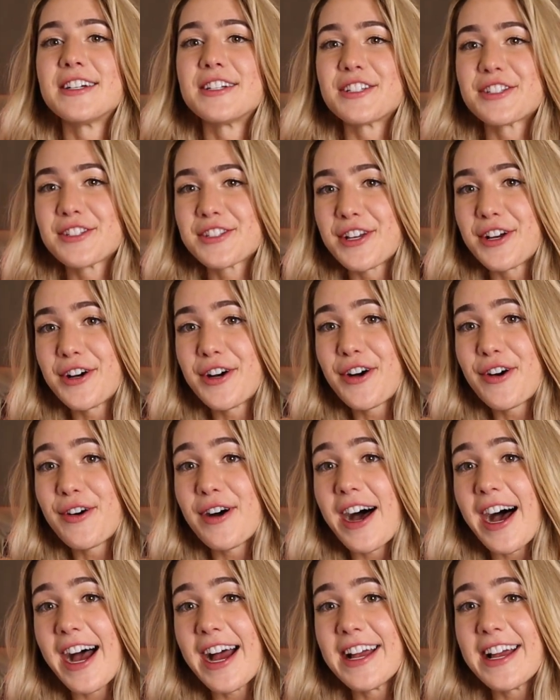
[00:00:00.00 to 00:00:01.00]
So
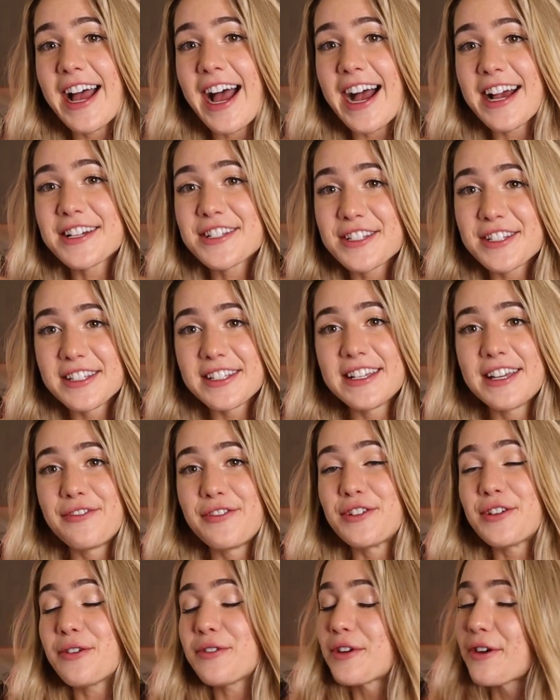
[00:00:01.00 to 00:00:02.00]
I actually, if
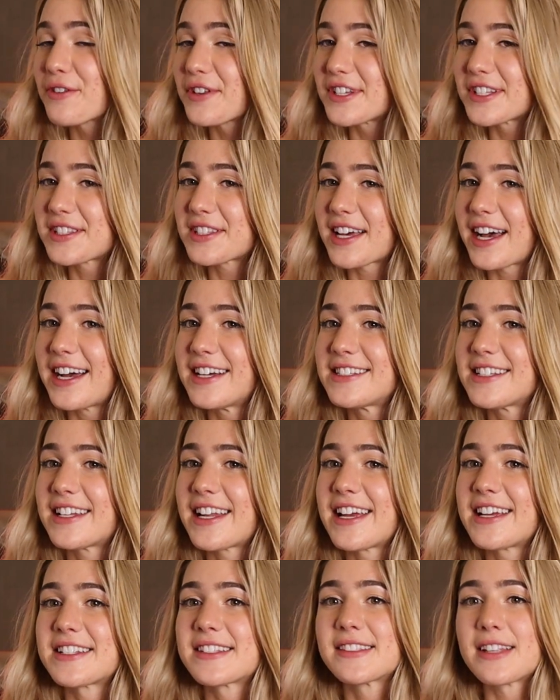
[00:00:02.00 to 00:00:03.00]
you don't know this, I did
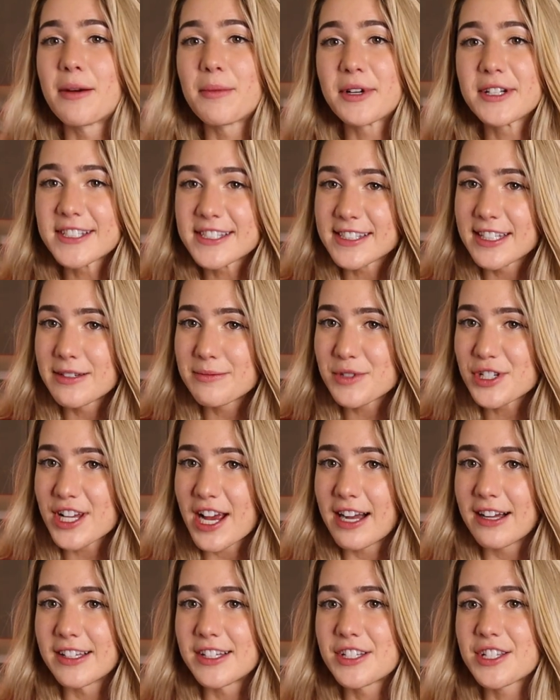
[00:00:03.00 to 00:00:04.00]
a summer slim
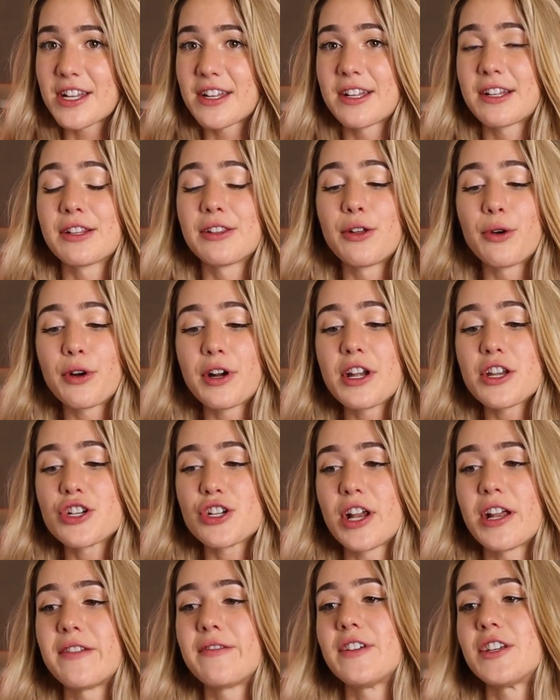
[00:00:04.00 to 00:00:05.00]
challenge. I did a Lauren
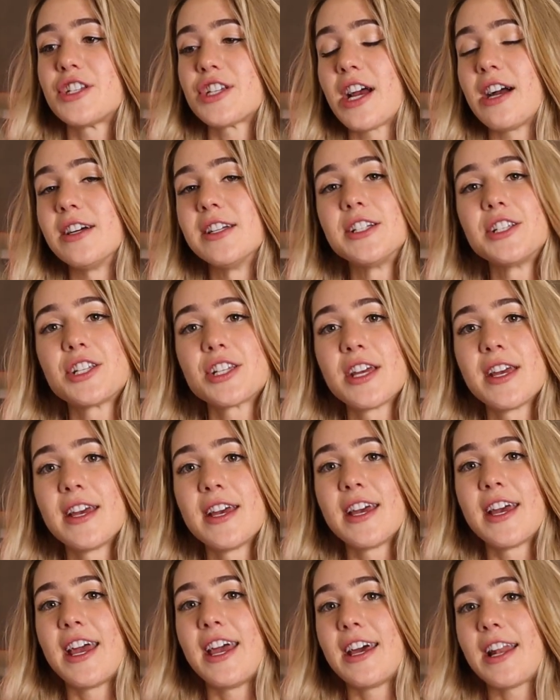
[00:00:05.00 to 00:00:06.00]
Drain Fit challenge,
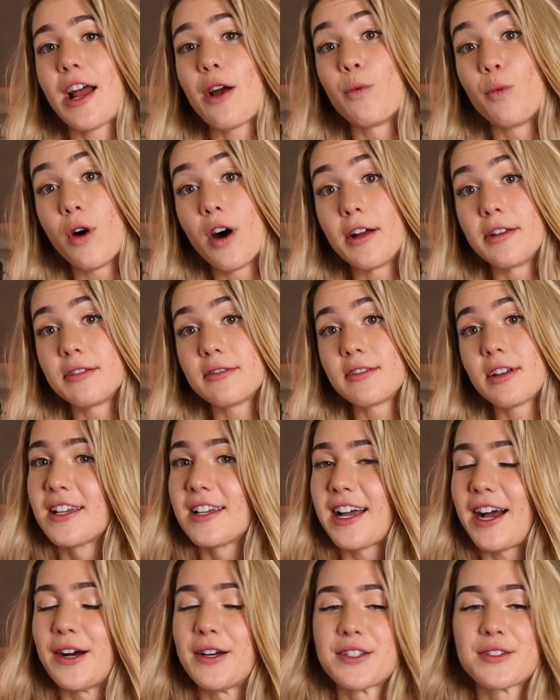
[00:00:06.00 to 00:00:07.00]
and I won.
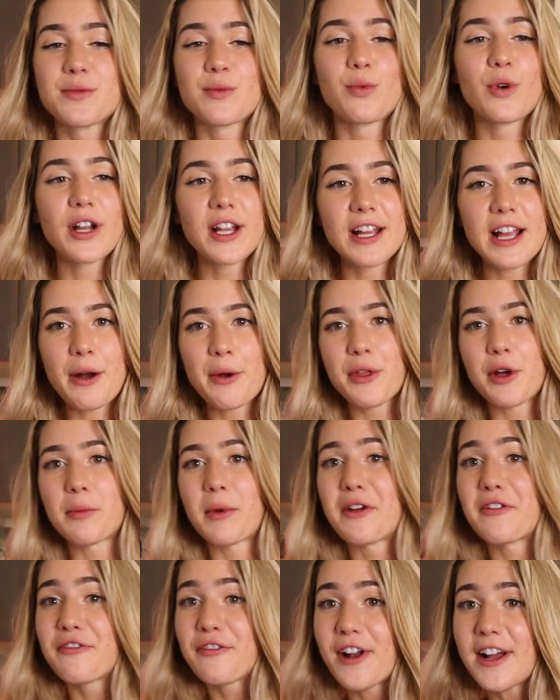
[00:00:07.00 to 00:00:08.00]
I was working out with all
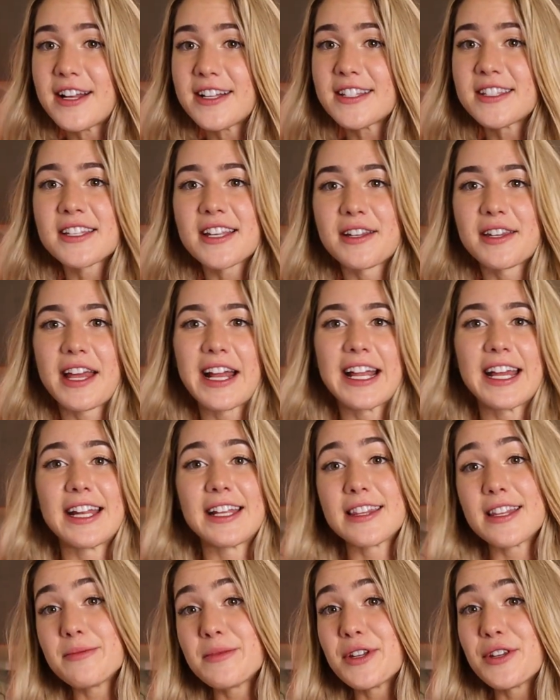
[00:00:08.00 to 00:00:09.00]
my friends and
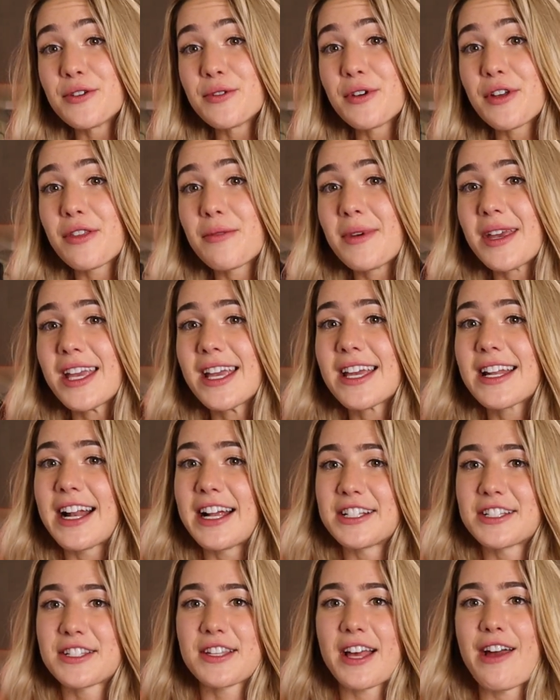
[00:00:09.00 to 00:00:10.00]
getting them to do it with me, and
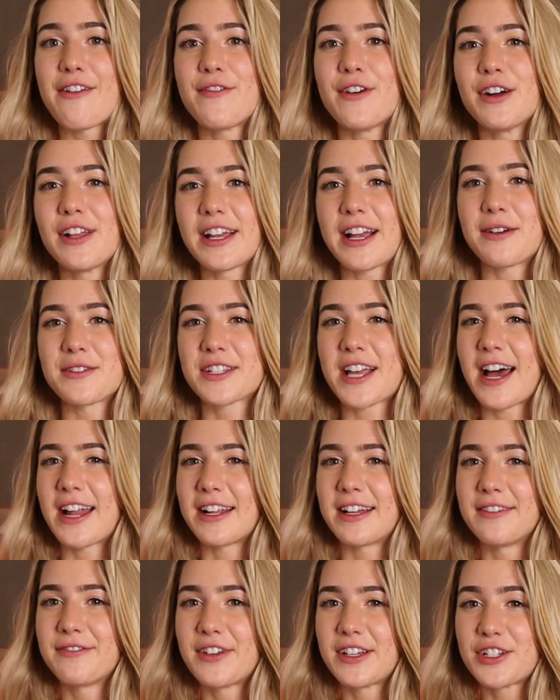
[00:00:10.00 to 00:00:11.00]
I felt like I was
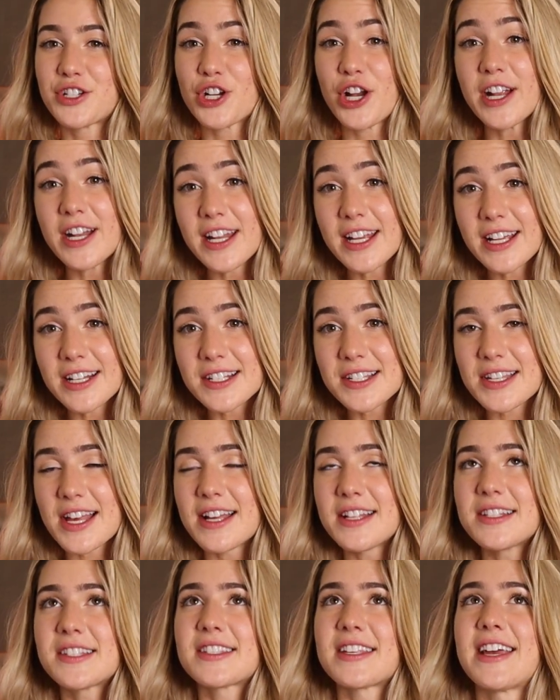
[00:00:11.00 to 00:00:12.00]
kind of training in a
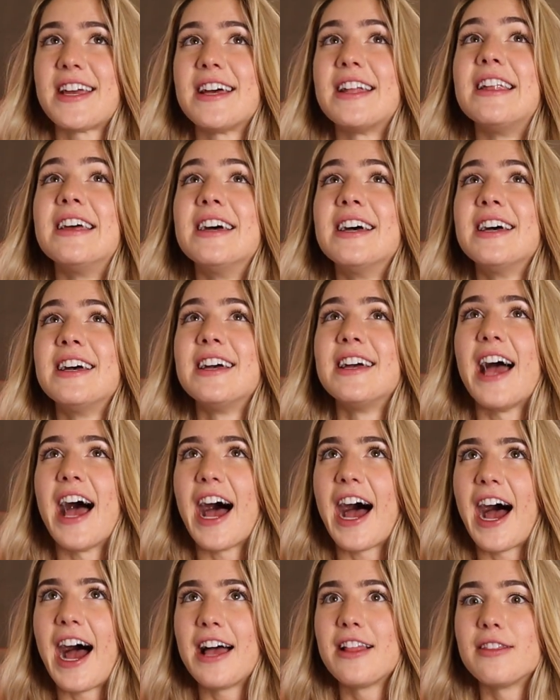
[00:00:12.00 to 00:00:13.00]
sense, and
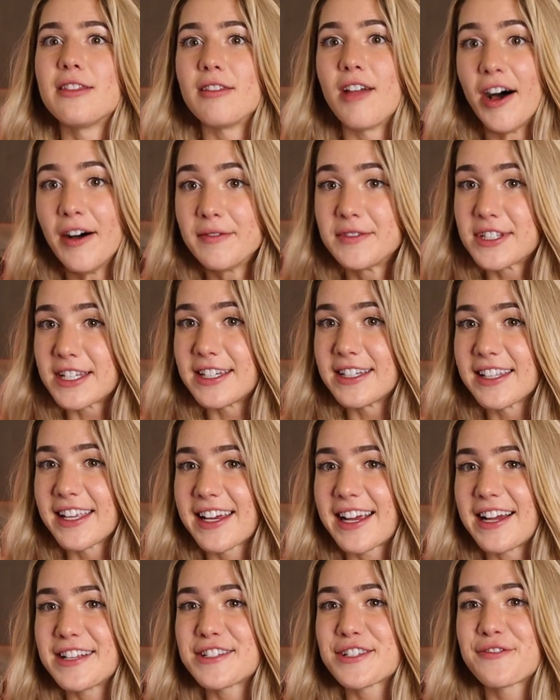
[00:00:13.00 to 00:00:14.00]
I loved it.
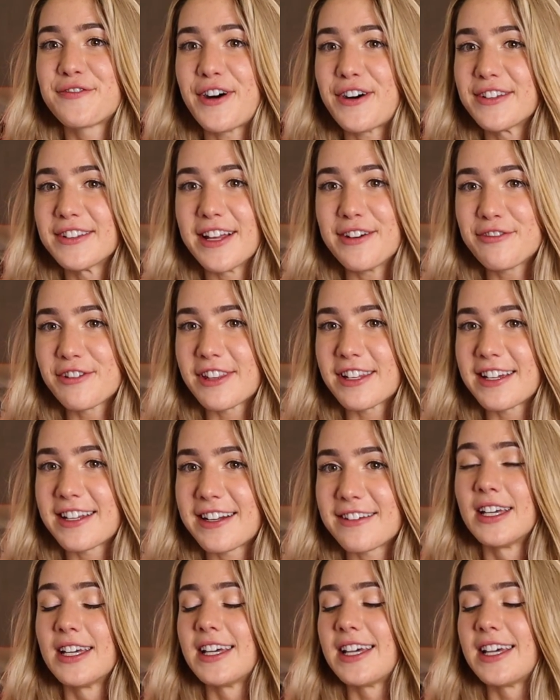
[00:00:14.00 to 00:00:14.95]
Like, I just fell in love with it.